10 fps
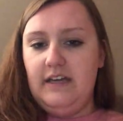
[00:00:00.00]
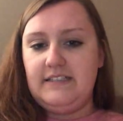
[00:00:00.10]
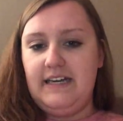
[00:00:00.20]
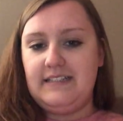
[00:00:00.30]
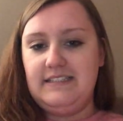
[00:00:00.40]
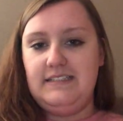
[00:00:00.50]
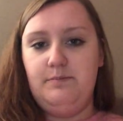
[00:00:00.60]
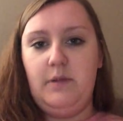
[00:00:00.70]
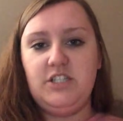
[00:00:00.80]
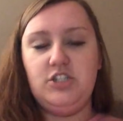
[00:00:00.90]
It takes a
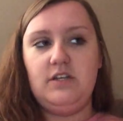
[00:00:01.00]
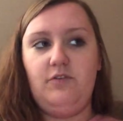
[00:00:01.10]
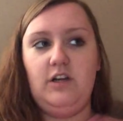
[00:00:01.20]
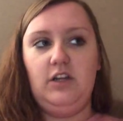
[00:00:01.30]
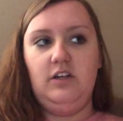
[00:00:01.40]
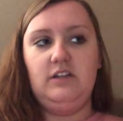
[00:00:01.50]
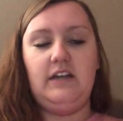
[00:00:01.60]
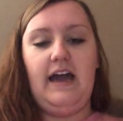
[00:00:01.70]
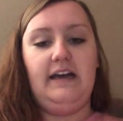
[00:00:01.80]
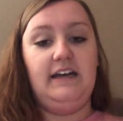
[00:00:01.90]
much different
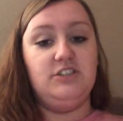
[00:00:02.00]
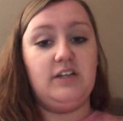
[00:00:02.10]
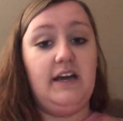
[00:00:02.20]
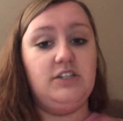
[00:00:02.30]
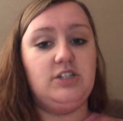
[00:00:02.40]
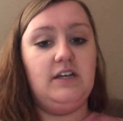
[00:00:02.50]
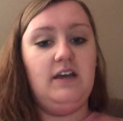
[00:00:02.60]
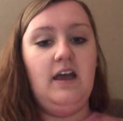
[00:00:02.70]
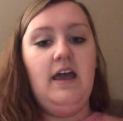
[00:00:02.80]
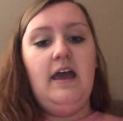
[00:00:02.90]
look at
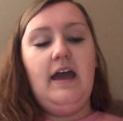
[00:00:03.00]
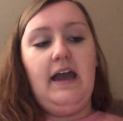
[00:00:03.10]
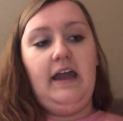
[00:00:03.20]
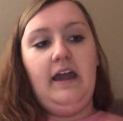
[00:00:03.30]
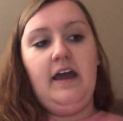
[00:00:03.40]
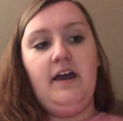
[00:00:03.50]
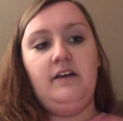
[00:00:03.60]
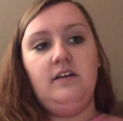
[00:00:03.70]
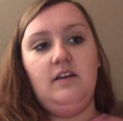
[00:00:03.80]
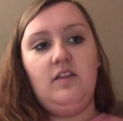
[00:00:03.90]
education,
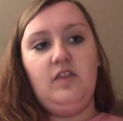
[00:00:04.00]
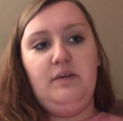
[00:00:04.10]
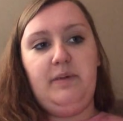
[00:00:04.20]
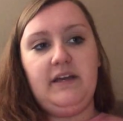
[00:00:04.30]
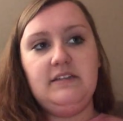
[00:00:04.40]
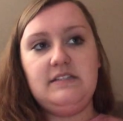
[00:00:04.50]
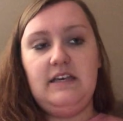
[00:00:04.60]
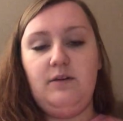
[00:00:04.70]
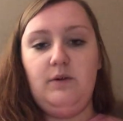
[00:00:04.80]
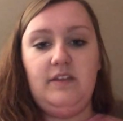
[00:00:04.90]
and the biggest
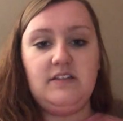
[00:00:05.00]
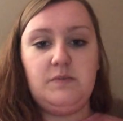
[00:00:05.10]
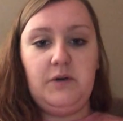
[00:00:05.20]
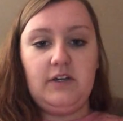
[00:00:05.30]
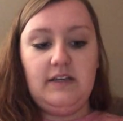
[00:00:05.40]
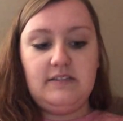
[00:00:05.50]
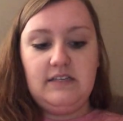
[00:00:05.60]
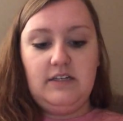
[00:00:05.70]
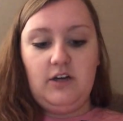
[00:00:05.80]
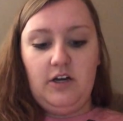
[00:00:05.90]
thing with this book is
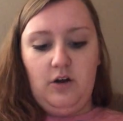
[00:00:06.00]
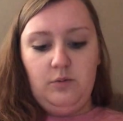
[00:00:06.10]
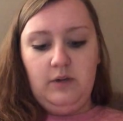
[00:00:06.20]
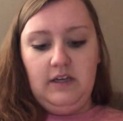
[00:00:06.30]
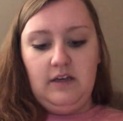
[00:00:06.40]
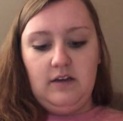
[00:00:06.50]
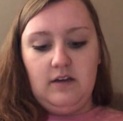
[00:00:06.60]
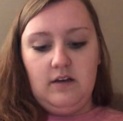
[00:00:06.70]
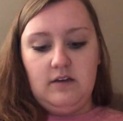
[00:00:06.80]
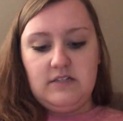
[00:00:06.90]
that not only
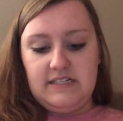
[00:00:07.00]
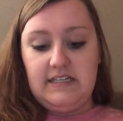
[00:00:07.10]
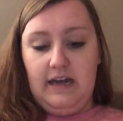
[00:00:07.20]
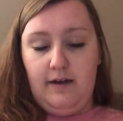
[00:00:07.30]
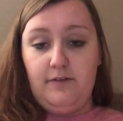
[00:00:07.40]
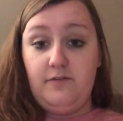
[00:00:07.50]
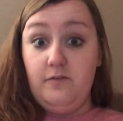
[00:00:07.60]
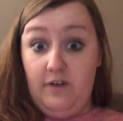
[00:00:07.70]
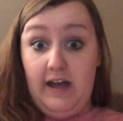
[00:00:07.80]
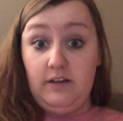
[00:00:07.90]
does it have
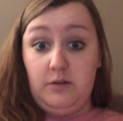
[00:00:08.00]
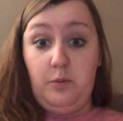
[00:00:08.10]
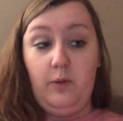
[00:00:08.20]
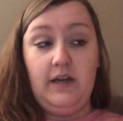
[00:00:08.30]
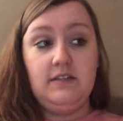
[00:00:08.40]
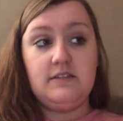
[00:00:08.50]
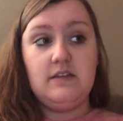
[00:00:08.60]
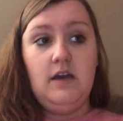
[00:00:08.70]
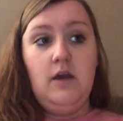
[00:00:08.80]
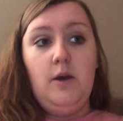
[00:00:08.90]
valid points,
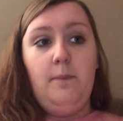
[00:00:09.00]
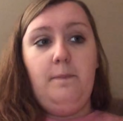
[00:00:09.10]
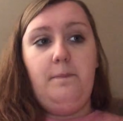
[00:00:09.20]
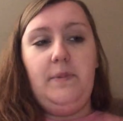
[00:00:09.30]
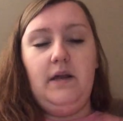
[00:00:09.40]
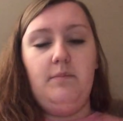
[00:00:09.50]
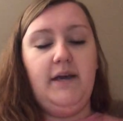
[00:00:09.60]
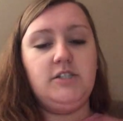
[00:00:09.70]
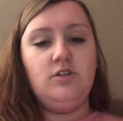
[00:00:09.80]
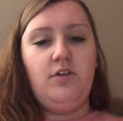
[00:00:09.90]
but it
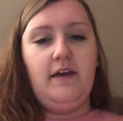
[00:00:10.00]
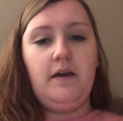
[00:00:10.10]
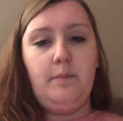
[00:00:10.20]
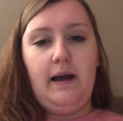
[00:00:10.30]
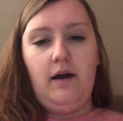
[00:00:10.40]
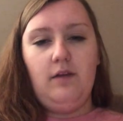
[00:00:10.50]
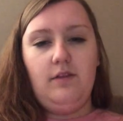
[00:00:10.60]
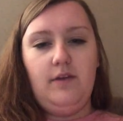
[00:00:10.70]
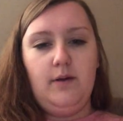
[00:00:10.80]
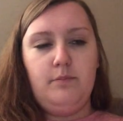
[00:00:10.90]
makes you think
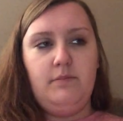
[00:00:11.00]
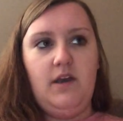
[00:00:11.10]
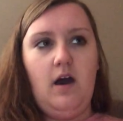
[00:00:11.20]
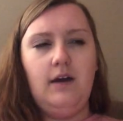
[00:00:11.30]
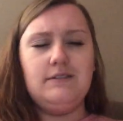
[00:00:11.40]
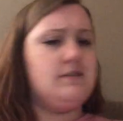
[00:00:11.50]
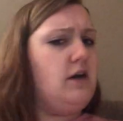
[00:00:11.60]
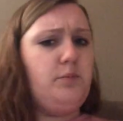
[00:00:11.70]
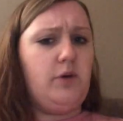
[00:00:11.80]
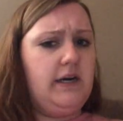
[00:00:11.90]
about the not
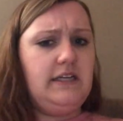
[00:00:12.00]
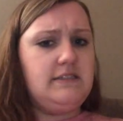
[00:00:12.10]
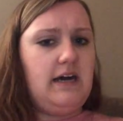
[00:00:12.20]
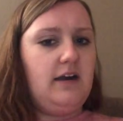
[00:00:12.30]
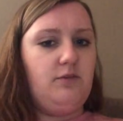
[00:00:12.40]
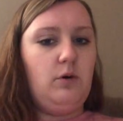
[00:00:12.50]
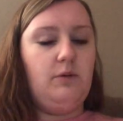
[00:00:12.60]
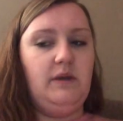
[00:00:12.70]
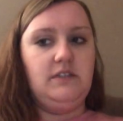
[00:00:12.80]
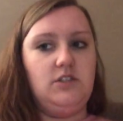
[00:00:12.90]
so pretty side of
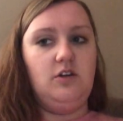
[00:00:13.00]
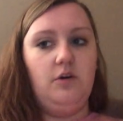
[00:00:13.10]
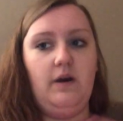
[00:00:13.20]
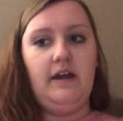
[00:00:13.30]
what we do.